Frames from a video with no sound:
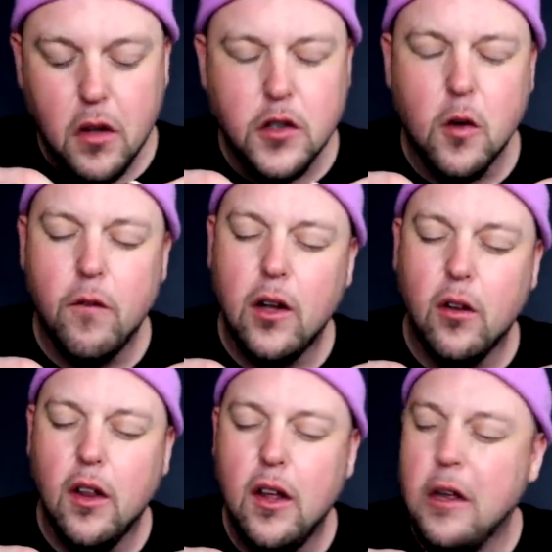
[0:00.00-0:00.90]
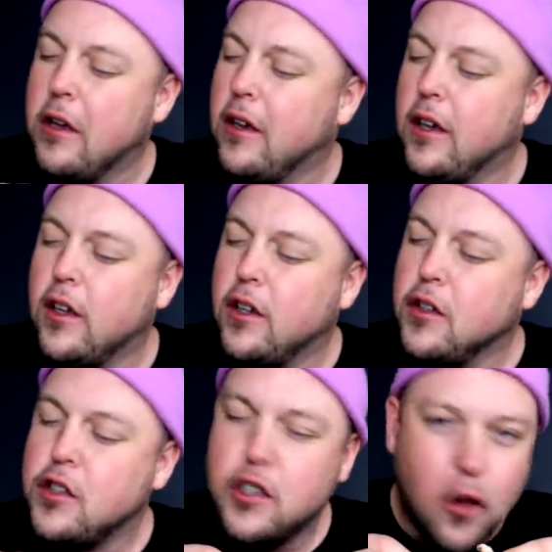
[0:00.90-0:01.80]
So it felt
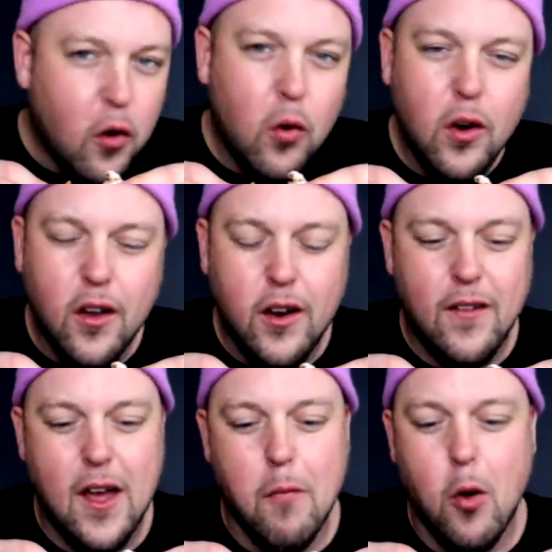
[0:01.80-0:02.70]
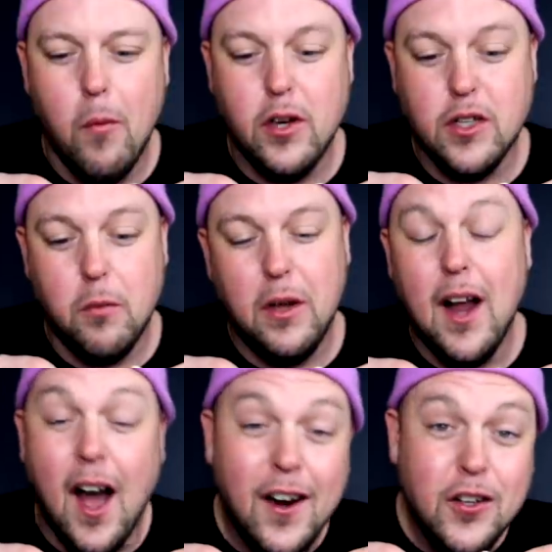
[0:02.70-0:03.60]
so good in that moment just to be
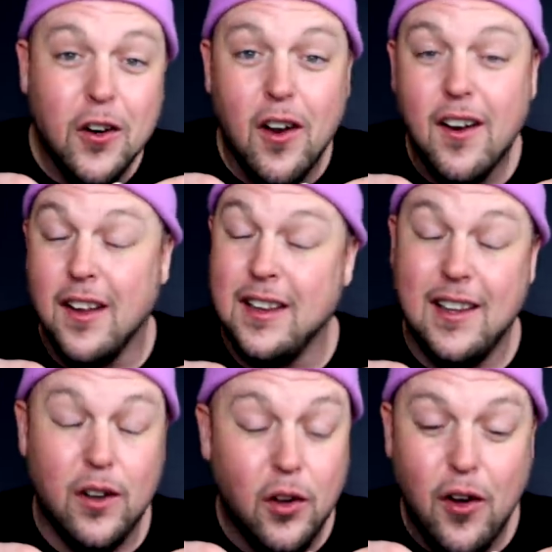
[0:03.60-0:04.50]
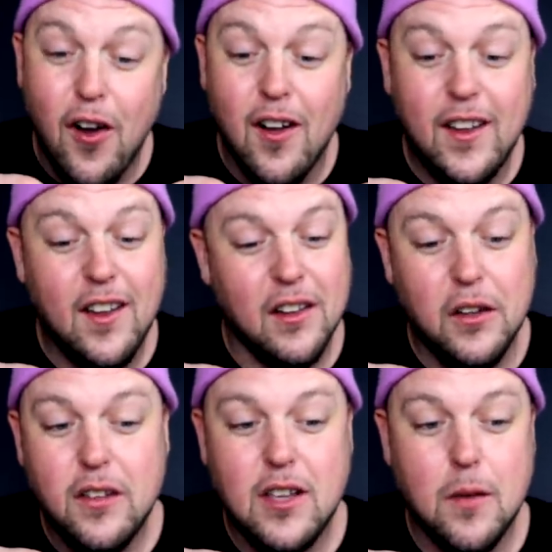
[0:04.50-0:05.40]
kind of drunk, a little cocky, a
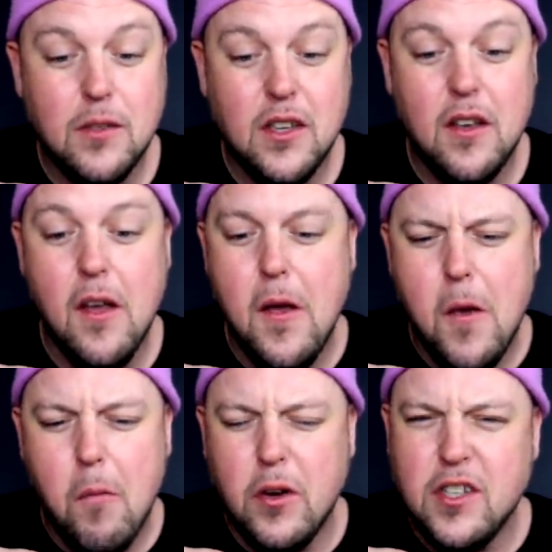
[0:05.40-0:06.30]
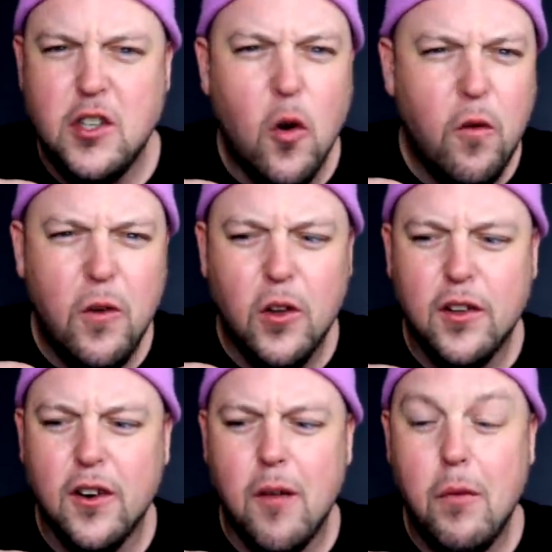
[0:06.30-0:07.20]
little tipsy, but just no
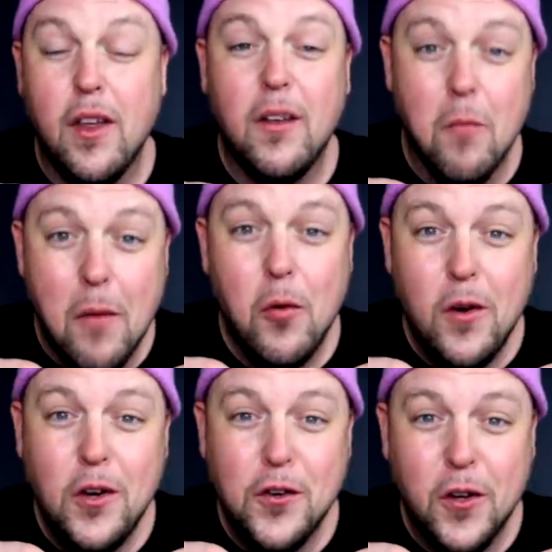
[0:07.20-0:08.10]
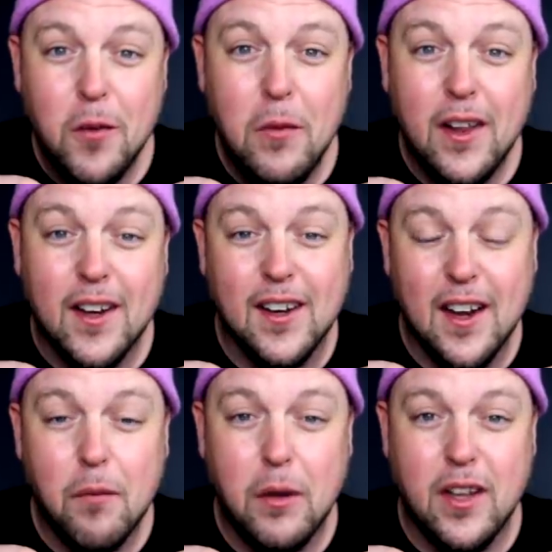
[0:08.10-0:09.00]
filter and be like, remember when you treated me like a
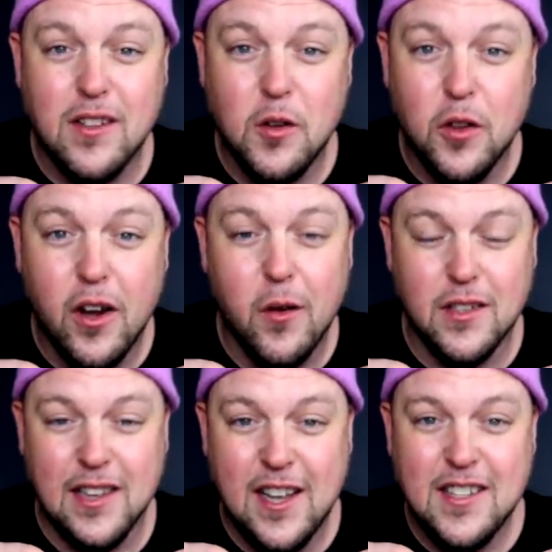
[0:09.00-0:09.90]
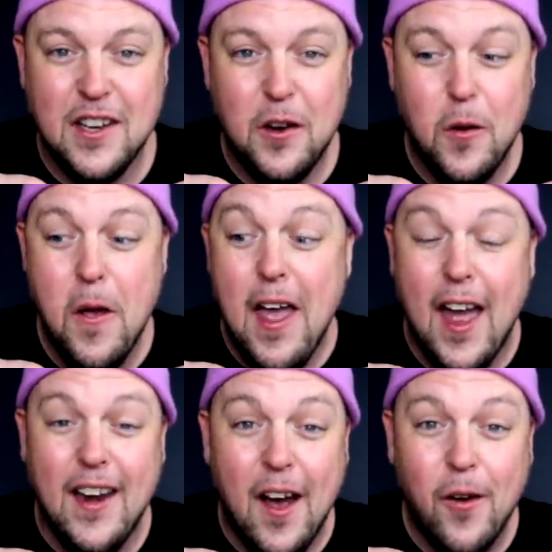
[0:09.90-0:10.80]
dick because you thought I was less than you?
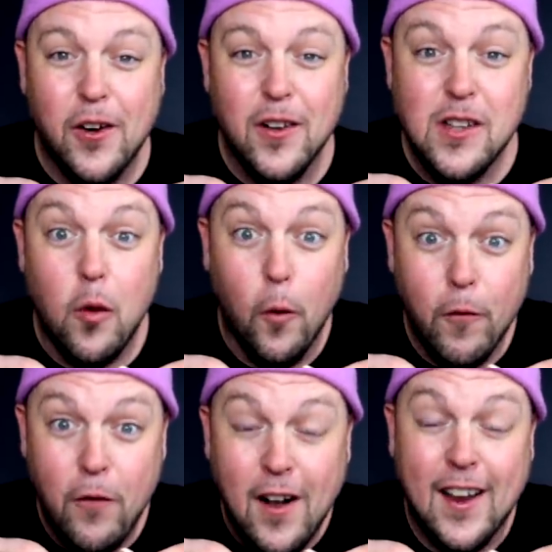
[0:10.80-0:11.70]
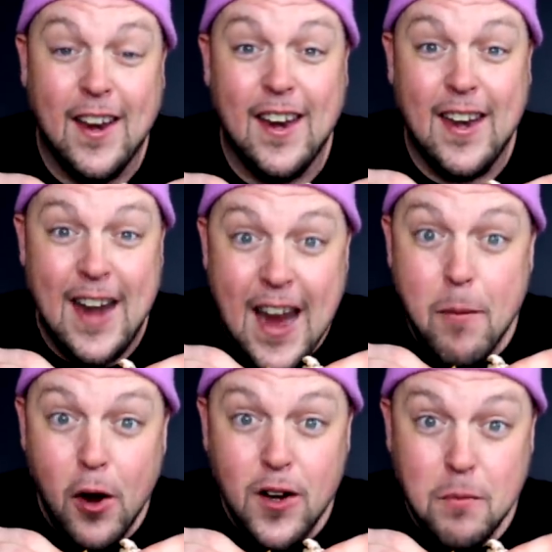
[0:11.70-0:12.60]
And now it turns out we're fucking
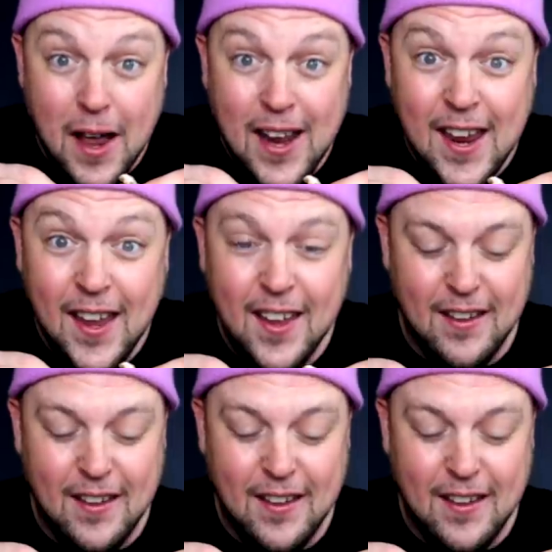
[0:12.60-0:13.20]
neighbors, buddy.